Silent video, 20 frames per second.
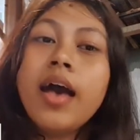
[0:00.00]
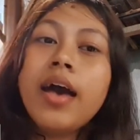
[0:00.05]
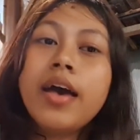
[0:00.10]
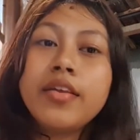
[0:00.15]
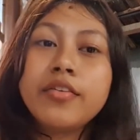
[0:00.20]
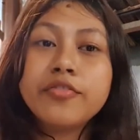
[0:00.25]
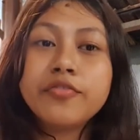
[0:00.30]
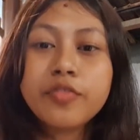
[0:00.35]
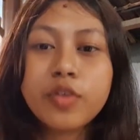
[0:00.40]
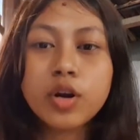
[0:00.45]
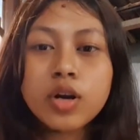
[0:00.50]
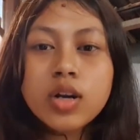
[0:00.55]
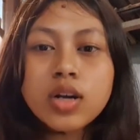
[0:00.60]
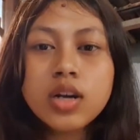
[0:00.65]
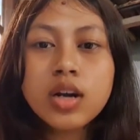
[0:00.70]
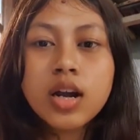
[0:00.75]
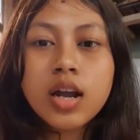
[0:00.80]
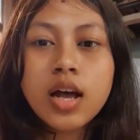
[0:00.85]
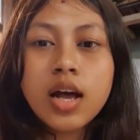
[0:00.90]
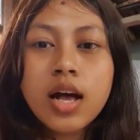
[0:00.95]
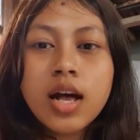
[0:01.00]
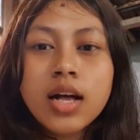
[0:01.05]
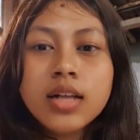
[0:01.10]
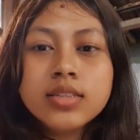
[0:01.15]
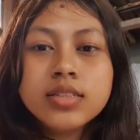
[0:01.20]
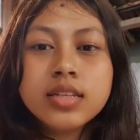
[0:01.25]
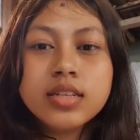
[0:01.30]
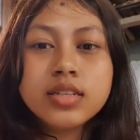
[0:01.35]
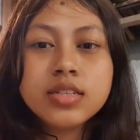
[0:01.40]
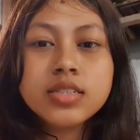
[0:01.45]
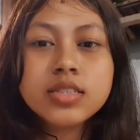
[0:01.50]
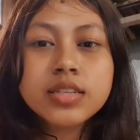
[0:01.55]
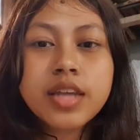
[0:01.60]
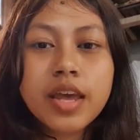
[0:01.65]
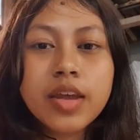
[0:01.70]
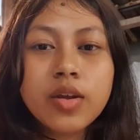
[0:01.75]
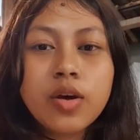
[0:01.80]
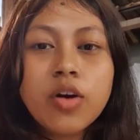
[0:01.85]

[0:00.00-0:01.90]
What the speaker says: And four, the nurse can